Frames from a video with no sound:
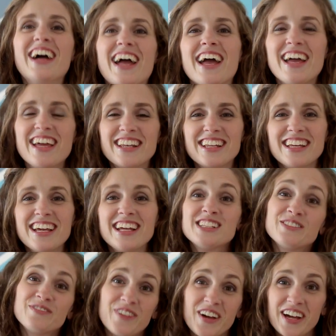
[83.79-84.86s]
And
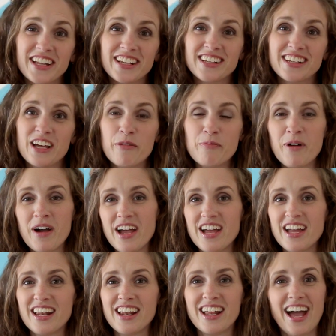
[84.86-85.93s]
it's fun,
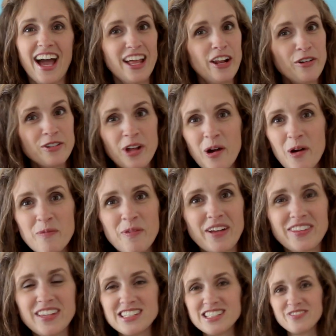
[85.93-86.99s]
but I don't know
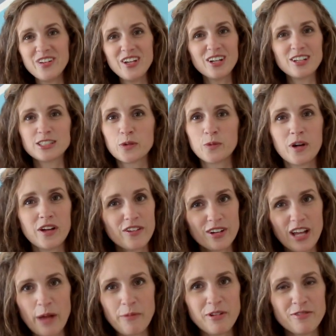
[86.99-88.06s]
about these fears or where they're
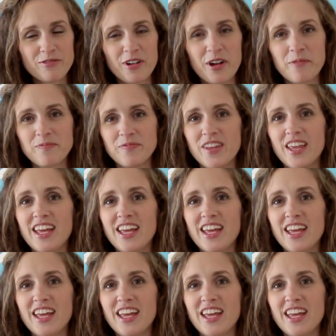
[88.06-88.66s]
coming from.